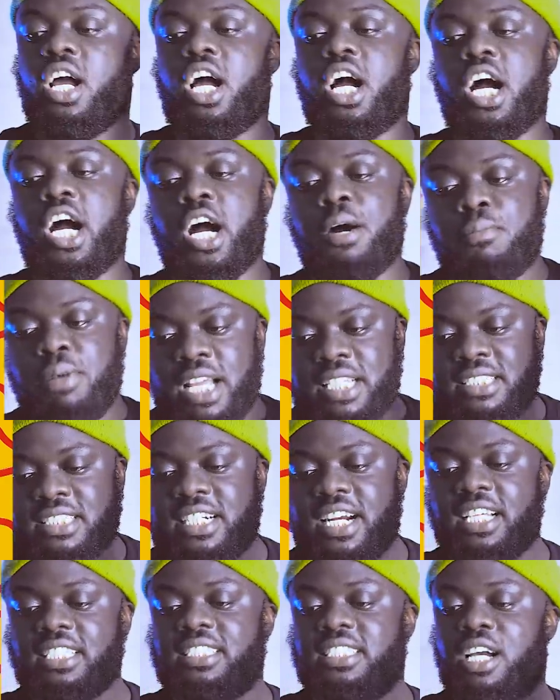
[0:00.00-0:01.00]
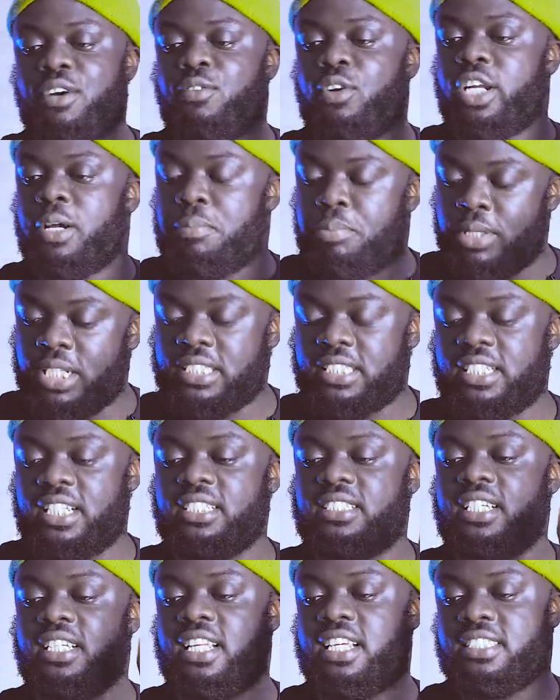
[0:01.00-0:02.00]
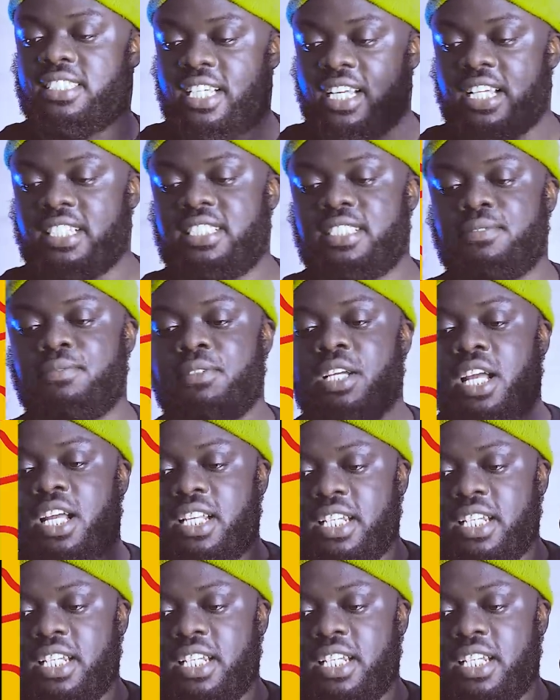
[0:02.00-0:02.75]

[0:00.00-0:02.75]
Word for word: um ex gratia for the president and the executive.